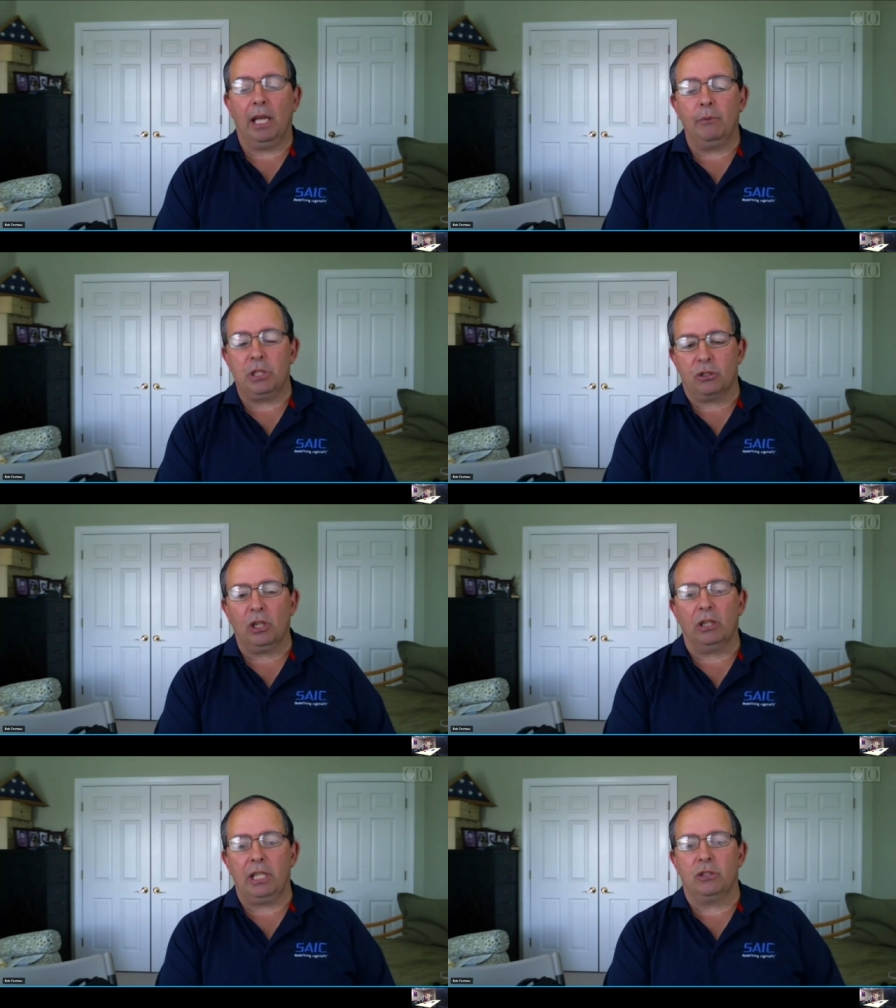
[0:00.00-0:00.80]
it, was
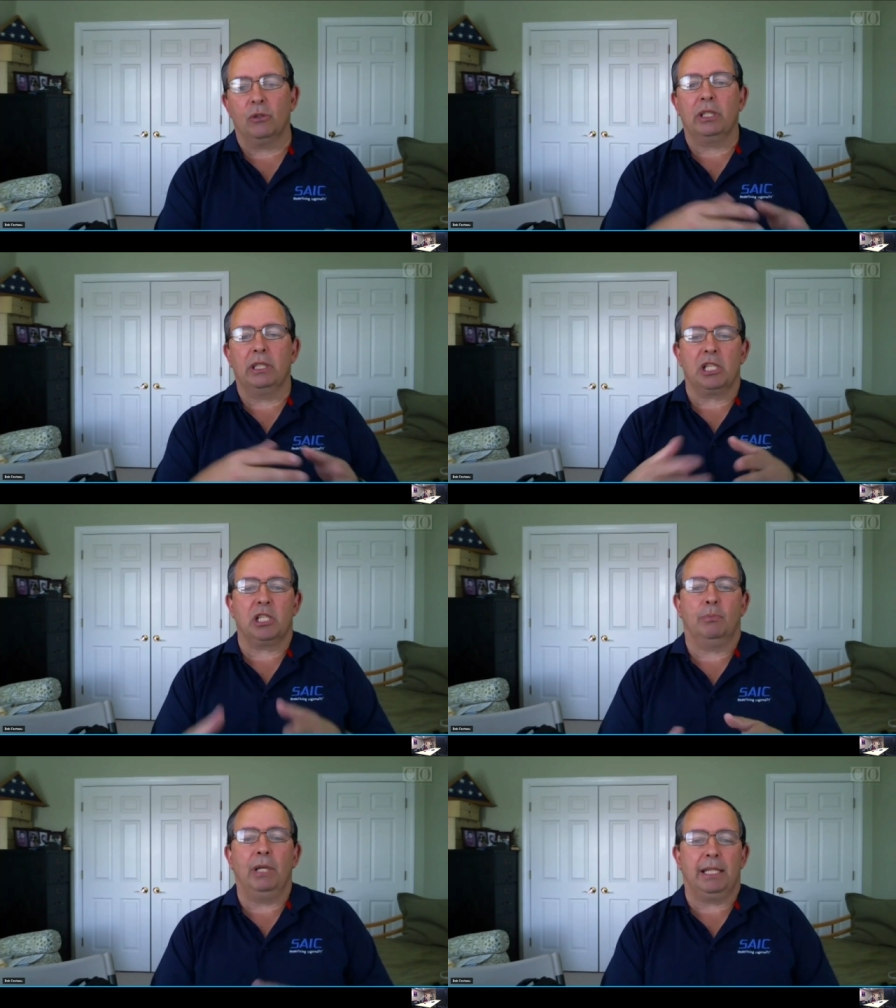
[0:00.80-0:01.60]
certainly during the
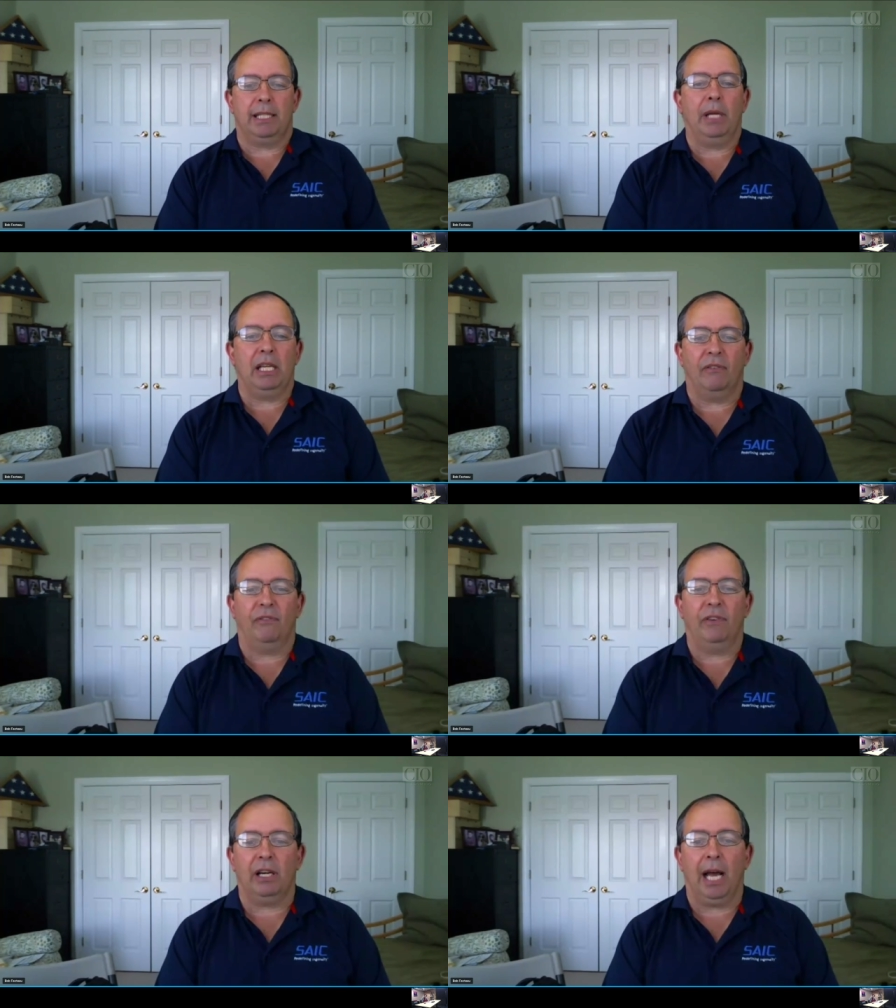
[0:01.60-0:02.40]
split that we had to
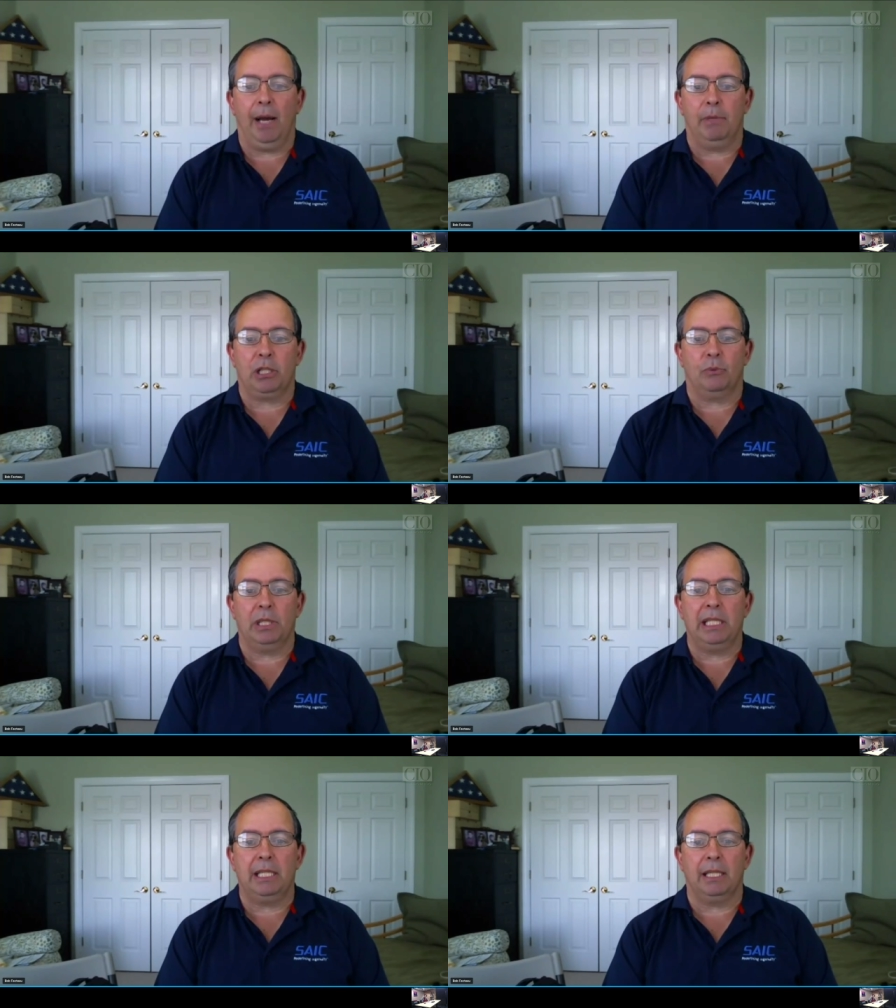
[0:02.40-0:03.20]
figure out how much we
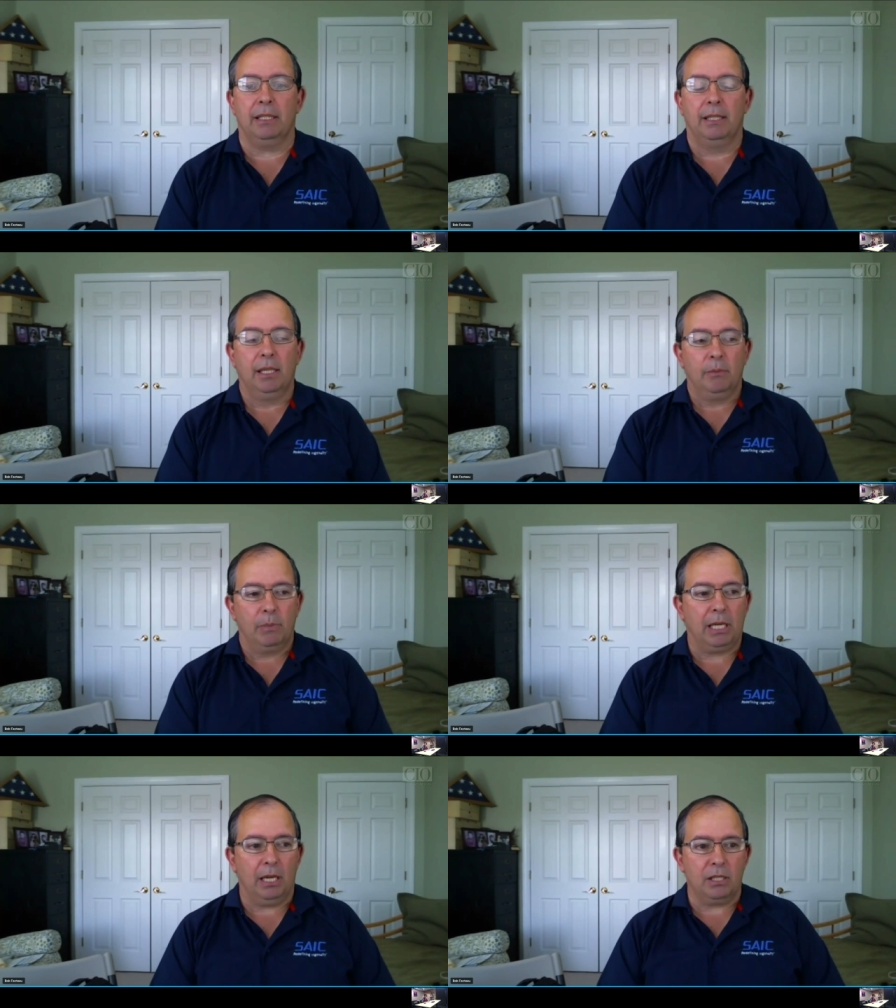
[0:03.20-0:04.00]
needed
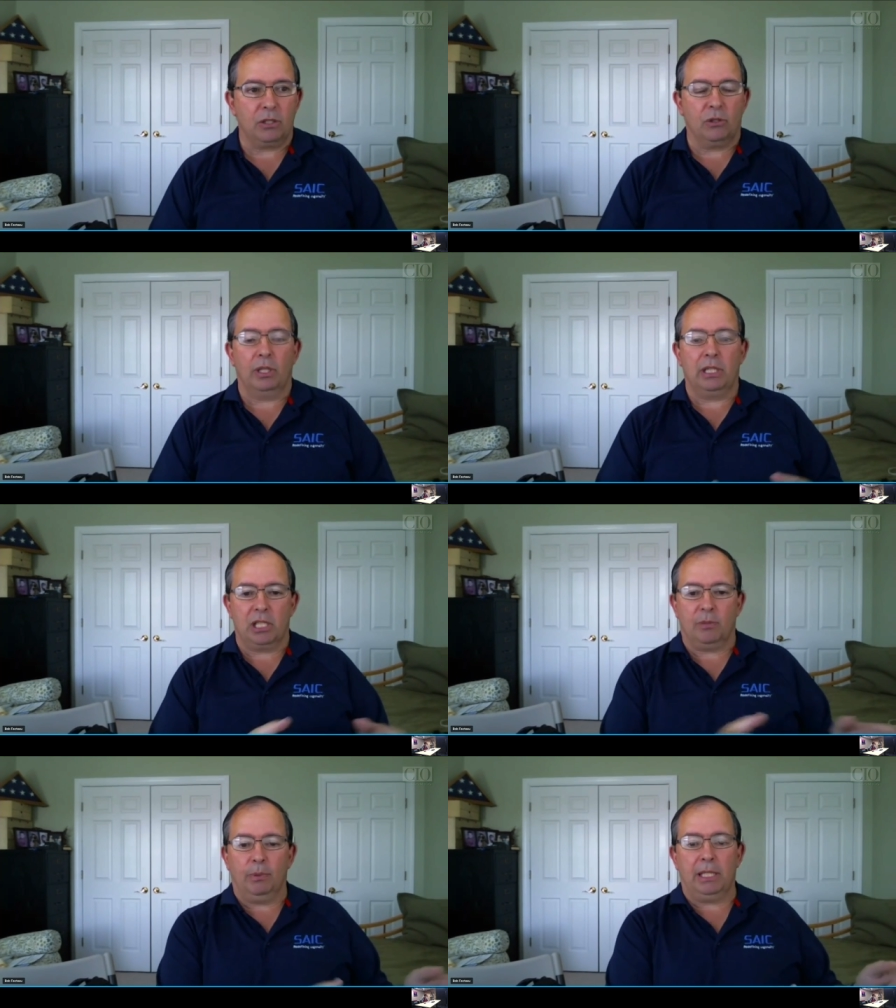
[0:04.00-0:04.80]
because during the
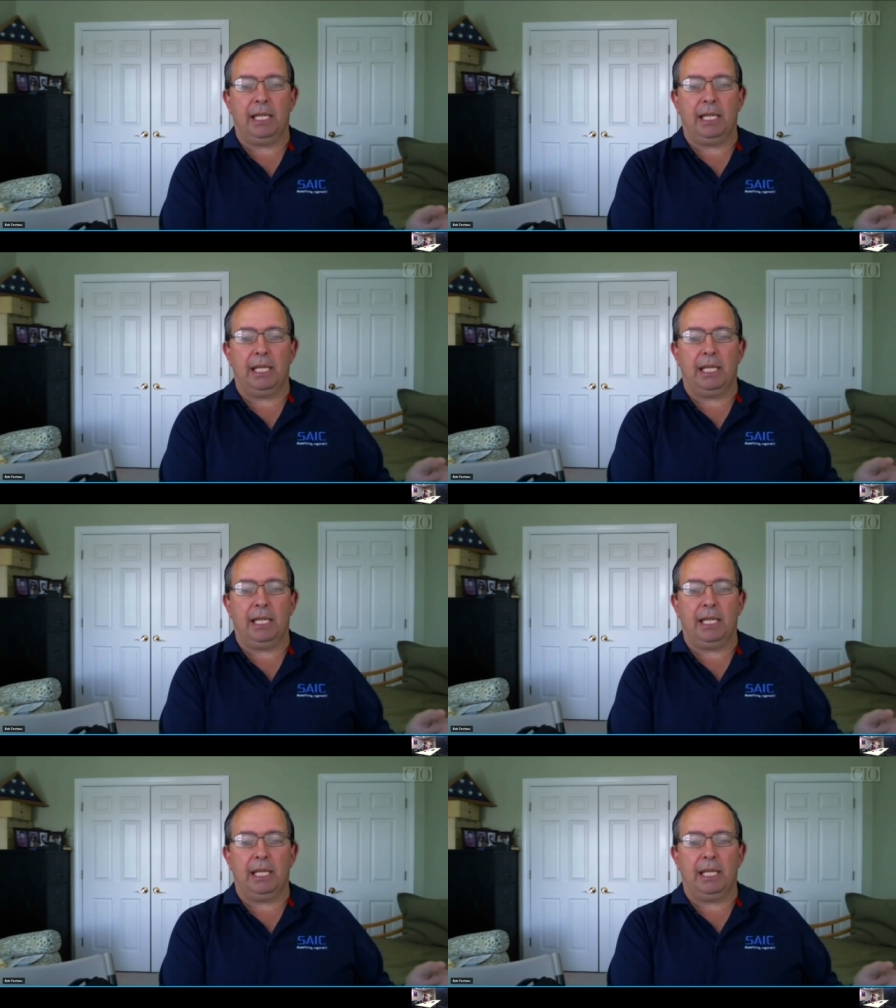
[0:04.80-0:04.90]
split, the